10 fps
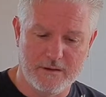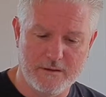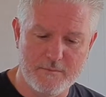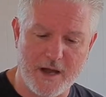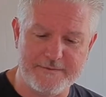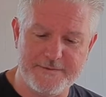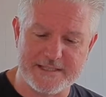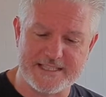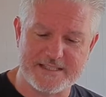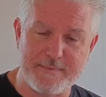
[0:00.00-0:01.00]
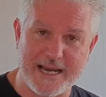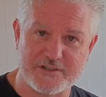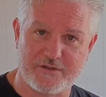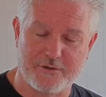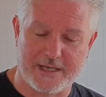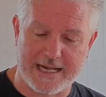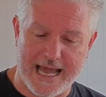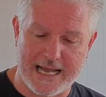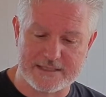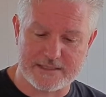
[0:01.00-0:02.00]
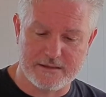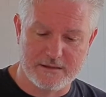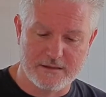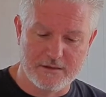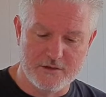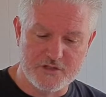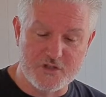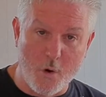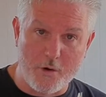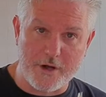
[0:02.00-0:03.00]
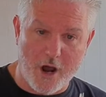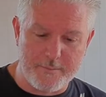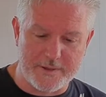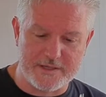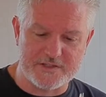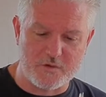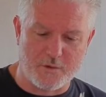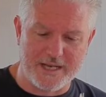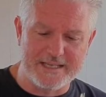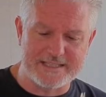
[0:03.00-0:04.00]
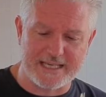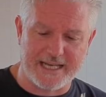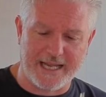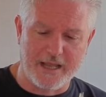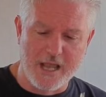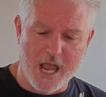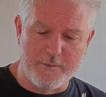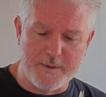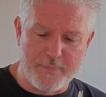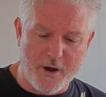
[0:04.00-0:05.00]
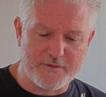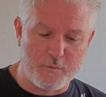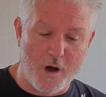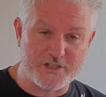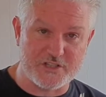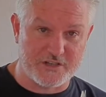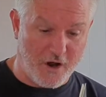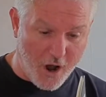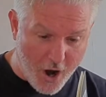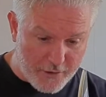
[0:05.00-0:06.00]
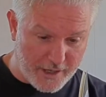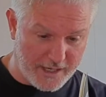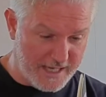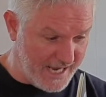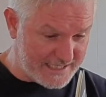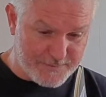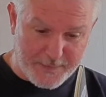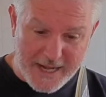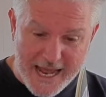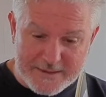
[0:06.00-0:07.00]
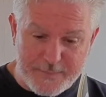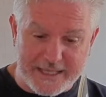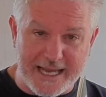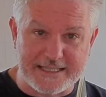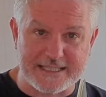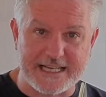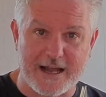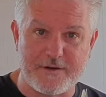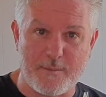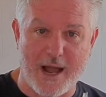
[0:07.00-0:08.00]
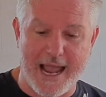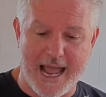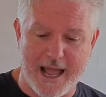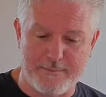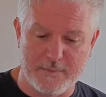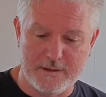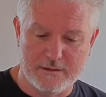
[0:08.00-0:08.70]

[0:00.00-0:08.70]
my fist smashed through the glass. Sean opened his door instantly and we both watched in horror as blood began to cover my arm.